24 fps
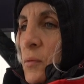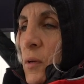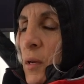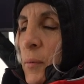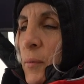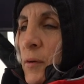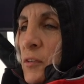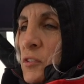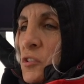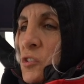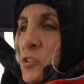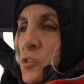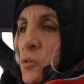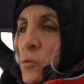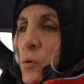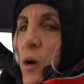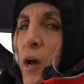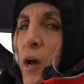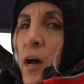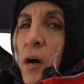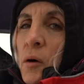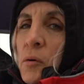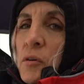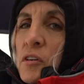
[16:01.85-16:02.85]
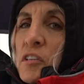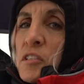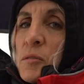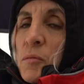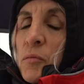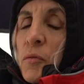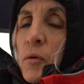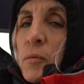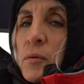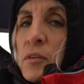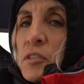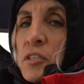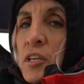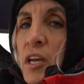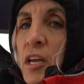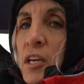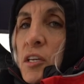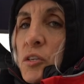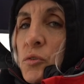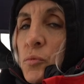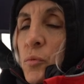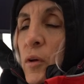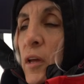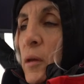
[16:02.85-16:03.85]
We've got about two hours before we
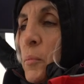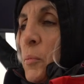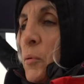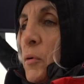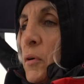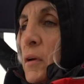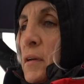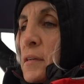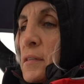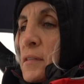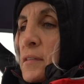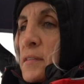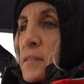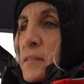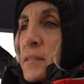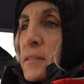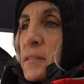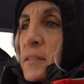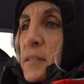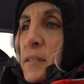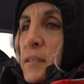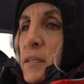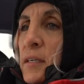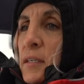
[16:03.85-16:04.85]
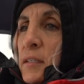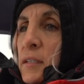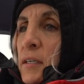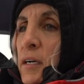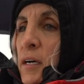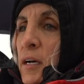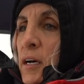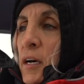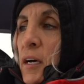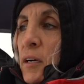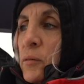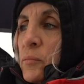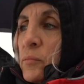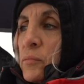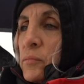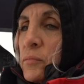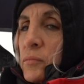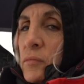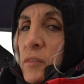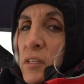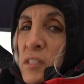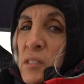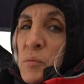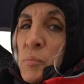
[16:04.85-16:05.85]
change waypoints. Um,
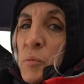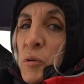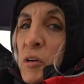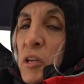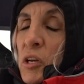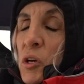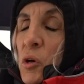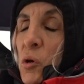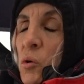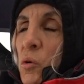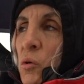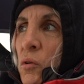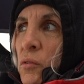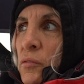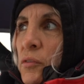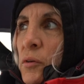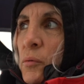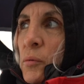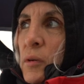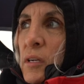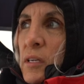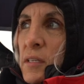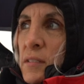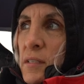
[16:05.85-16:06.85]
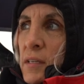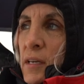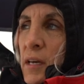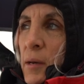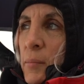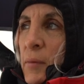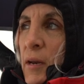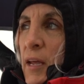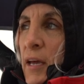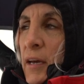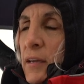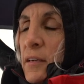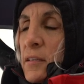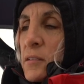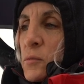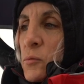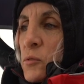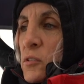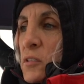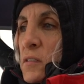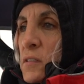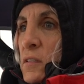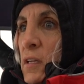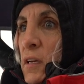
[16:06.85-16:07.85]
it's pretty cold. The wind isn't coming at us,
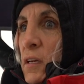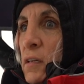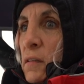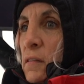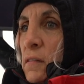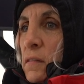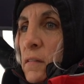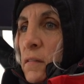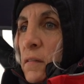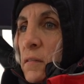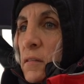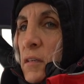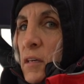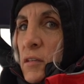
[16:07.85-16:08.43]
which is nice.